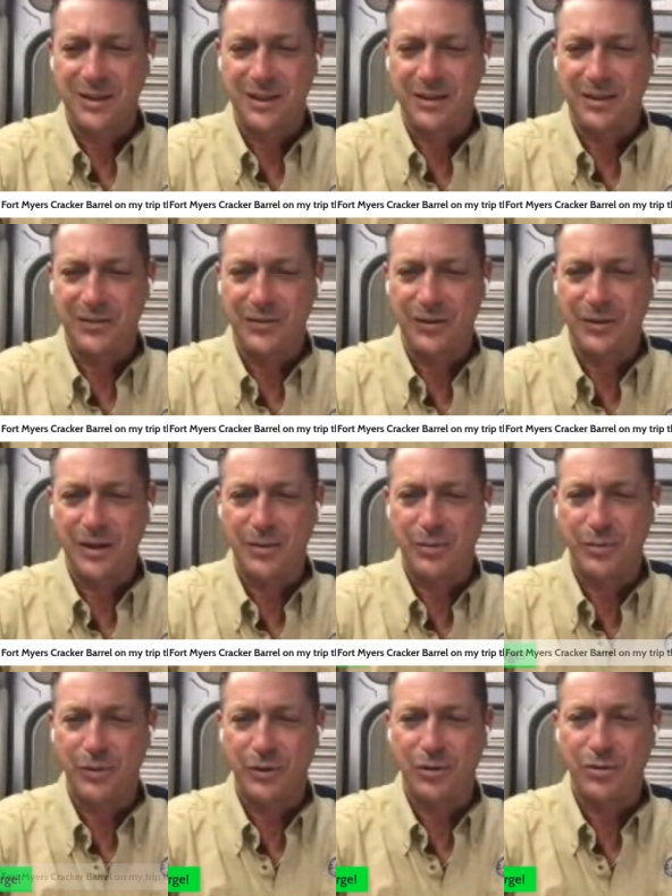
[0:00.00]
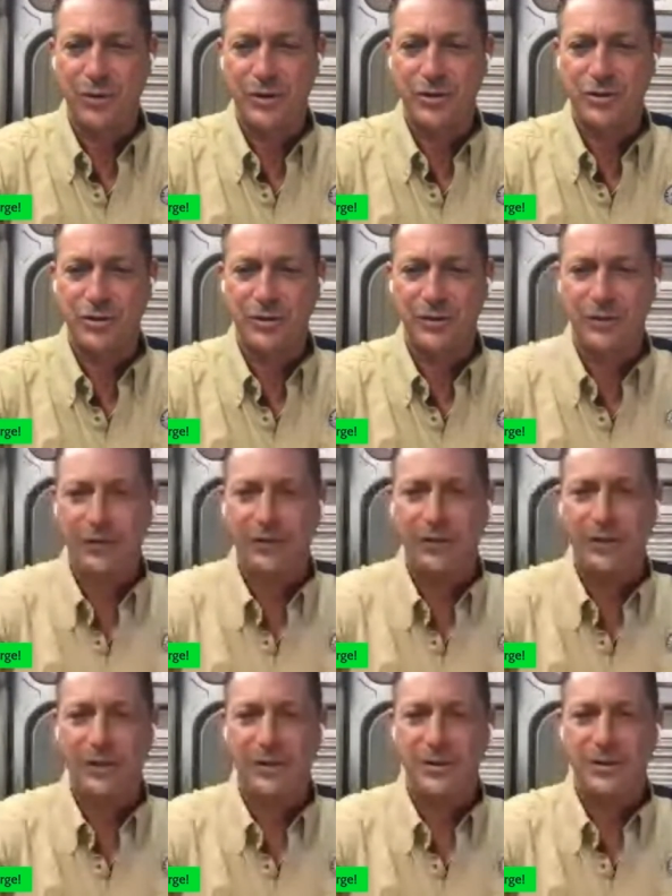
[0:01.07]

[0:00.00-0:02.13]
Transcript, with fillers: okay, looking for a couple more questions.